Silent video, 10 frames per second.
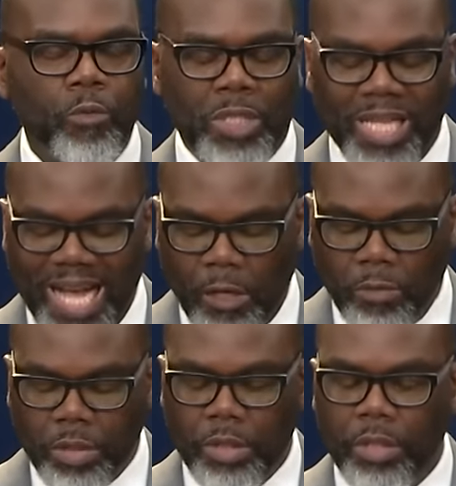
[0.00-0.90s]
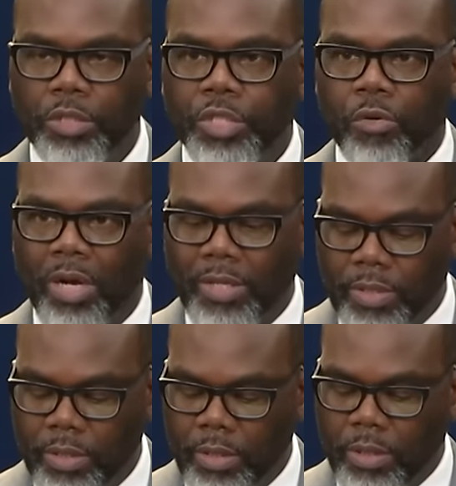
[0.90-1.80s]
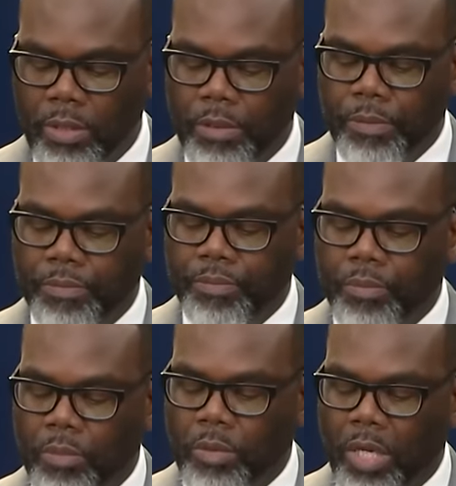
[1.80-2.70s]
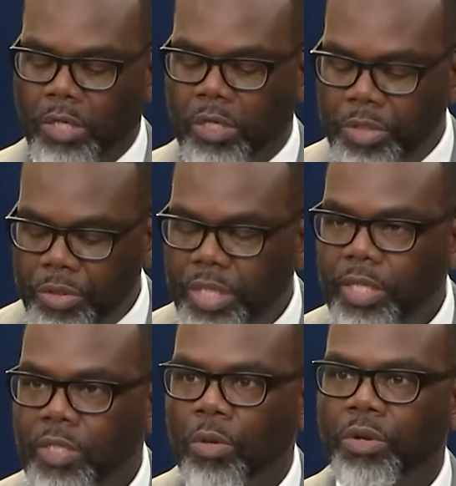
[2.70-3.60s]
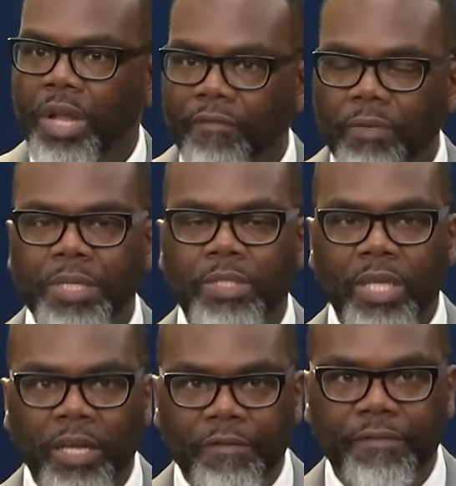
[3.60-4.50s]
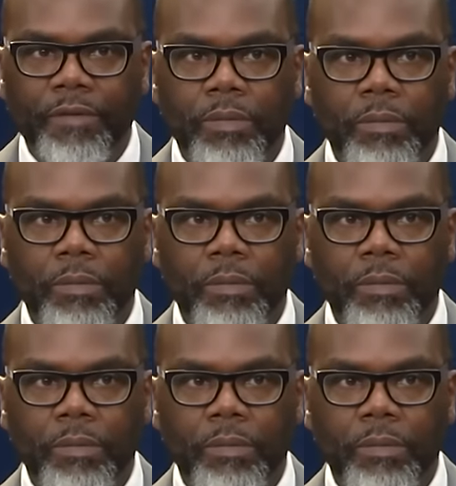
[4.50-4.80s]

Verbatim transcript: Without trust, our communities will never be safe.